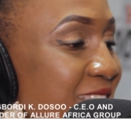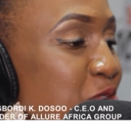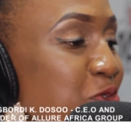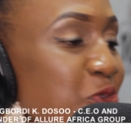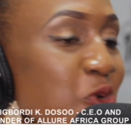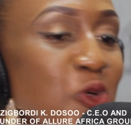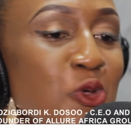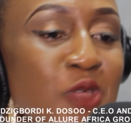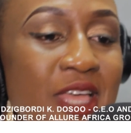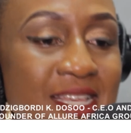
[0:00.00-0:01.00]
It's a
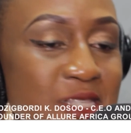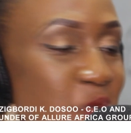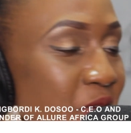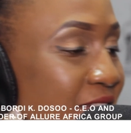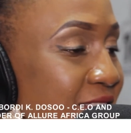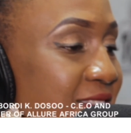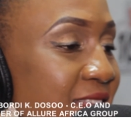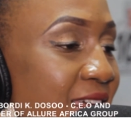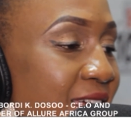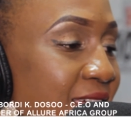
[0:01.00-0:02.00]
full experience,
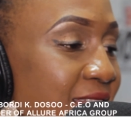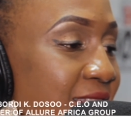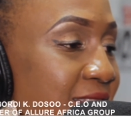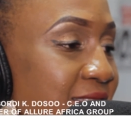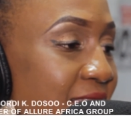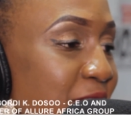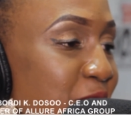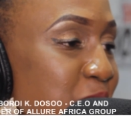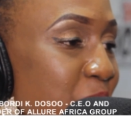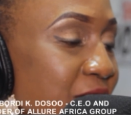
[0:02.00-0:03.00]
and
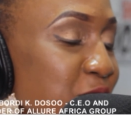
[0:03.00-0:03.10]
Allure is back.